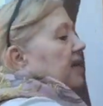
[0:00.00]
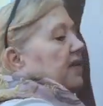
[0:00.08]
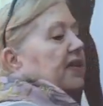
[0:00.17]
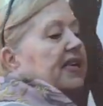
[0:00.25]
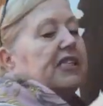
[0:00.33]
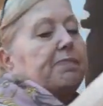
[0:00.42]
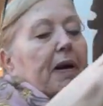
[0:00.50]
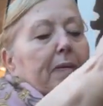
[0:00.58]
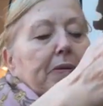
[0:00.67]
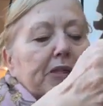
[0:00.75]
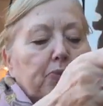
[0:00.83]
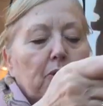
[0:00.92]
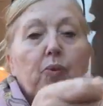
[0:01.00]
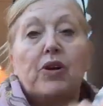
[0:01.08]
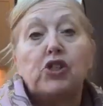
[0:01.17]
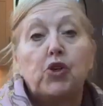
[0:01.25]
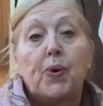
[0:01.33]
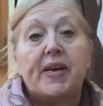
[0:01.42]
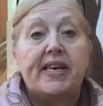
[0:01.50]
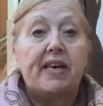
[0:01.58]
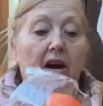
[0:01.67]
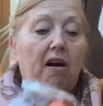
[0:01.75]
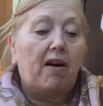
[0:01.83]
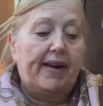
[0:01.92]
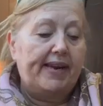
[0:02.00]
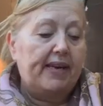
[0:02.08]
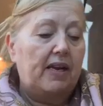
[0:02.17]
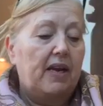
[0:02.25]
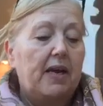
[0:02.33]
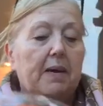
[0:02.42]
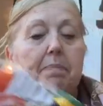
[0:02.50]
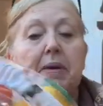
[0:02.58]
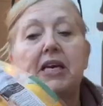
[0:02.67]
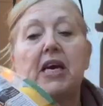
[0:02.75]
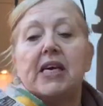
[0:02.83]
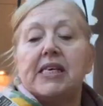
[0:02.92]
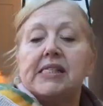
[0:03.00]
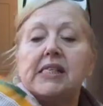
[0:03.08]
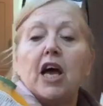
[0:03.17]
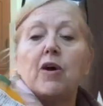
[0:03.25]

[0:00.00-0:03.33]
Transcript: These peppers were £1.29. Because I